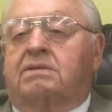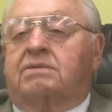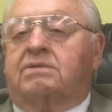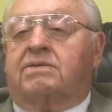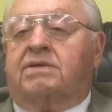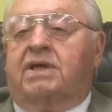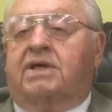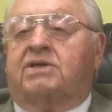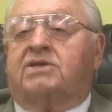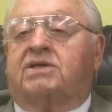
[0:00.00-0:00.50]

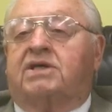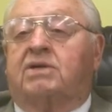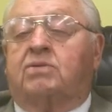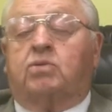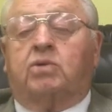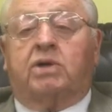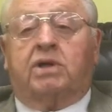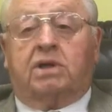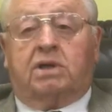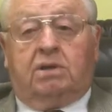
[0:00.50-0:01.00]
They said,
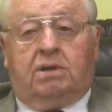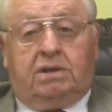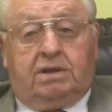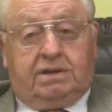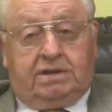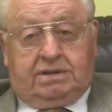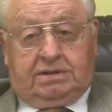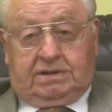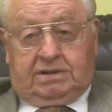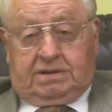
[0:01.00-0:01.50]
"We're
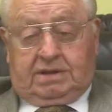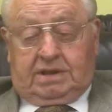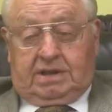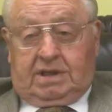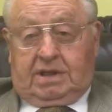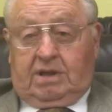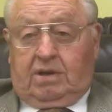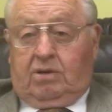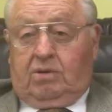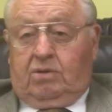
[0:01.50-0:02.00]
going to
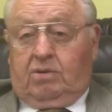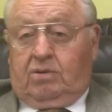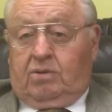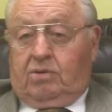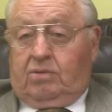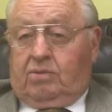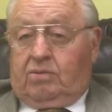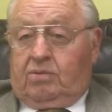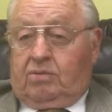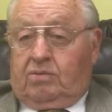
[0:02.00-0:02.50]
go
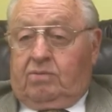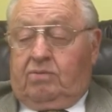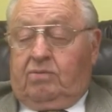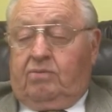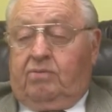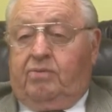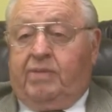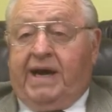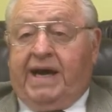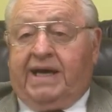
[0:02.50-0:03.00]

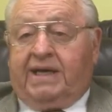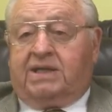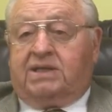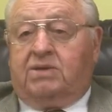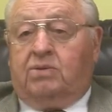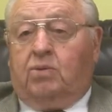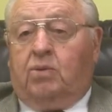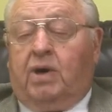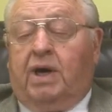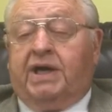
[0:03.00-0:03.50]
back to
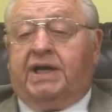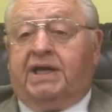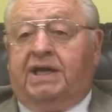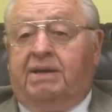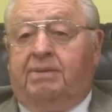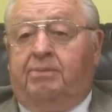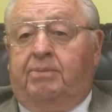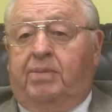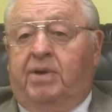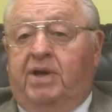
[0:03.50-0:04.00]
Wadley
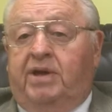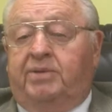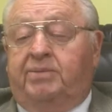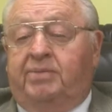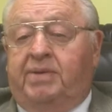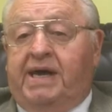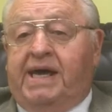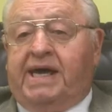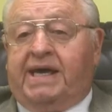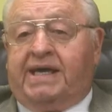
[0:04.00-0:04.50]
Blood
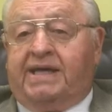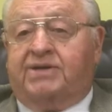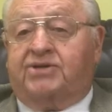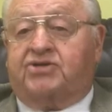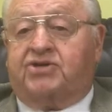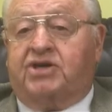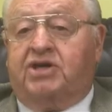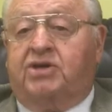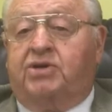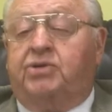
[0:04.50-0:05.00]
Bank and
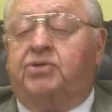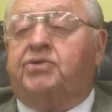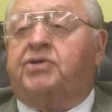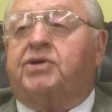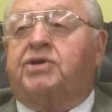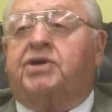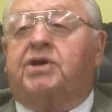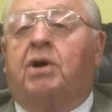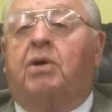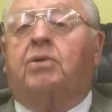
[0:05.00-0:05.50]
see who the
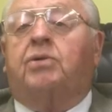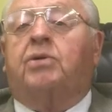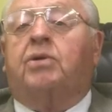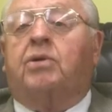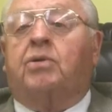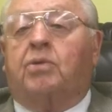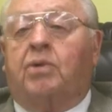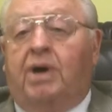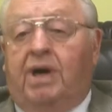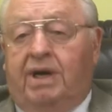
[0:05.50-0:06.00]

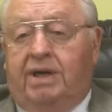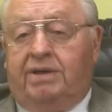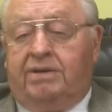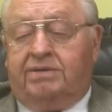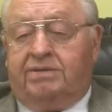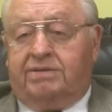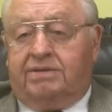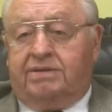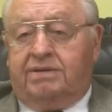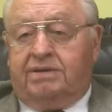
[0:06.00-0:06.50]
donor
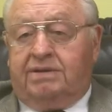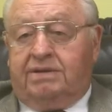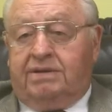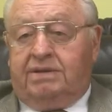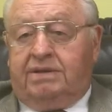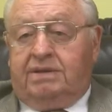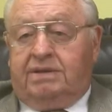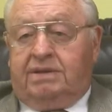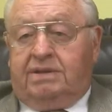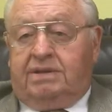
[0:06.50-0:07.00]
was.
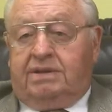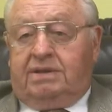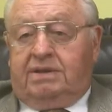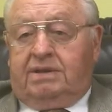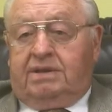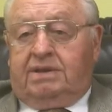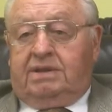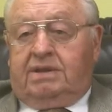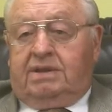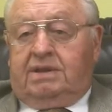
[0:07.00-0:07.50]

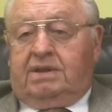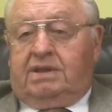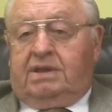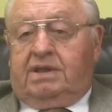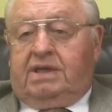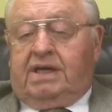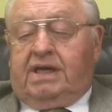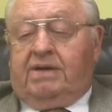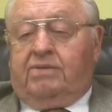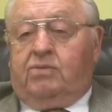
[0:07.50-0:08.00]

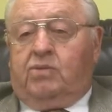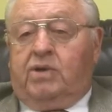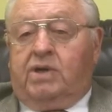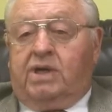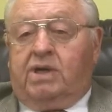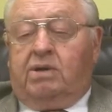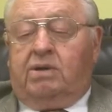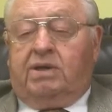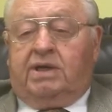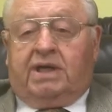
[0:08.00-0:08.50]
And we're
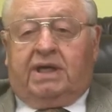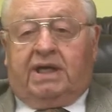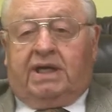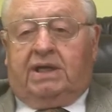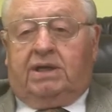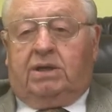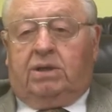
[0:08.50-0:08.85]
going to get a